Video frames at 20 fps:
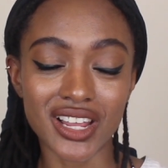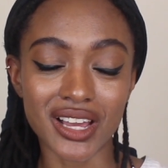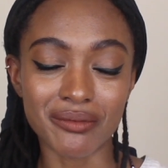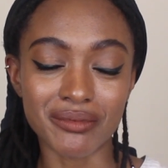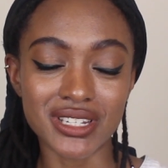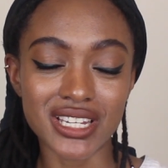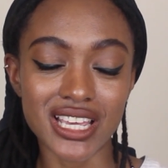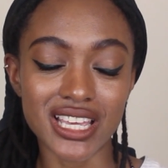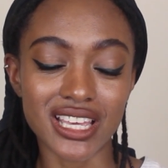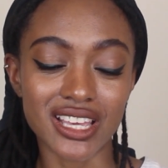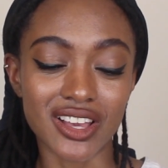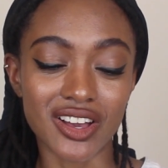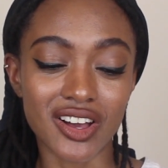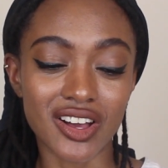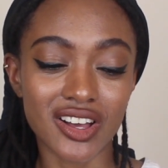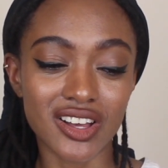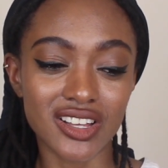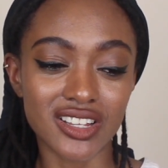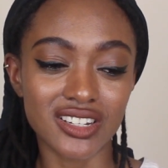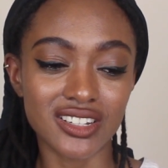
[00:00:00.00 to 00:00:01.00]
I'm taking
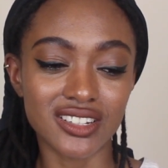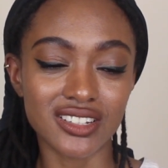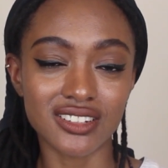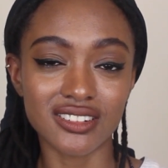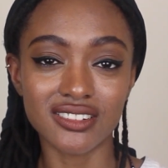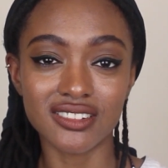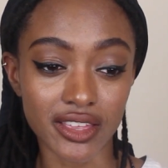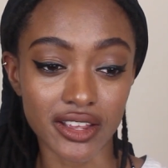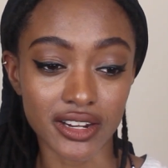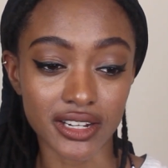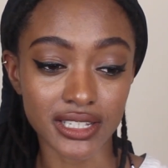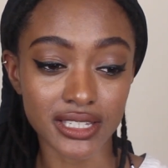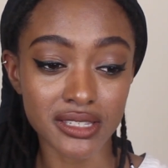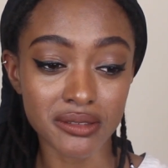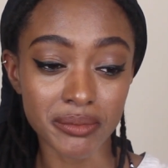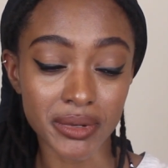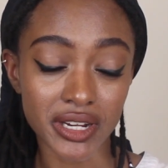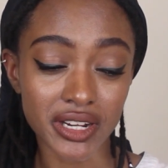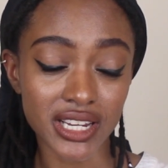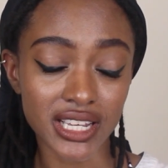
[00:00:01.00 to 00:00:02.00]
on their
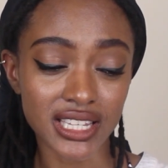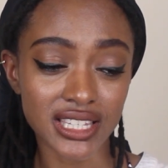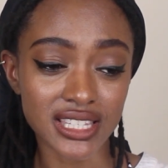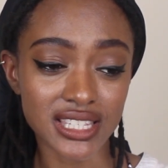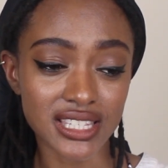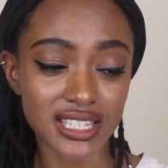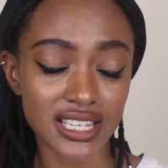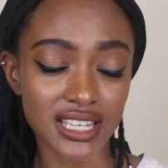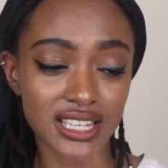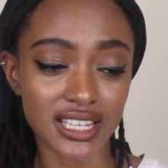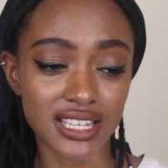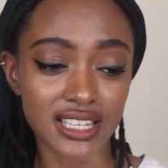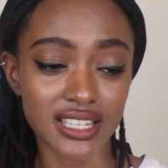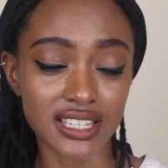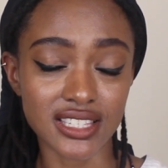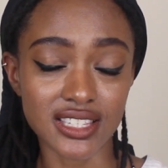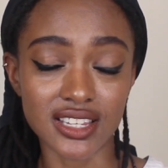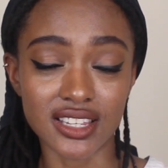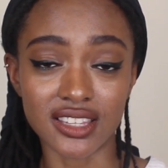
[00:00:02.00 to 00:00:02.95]
experiences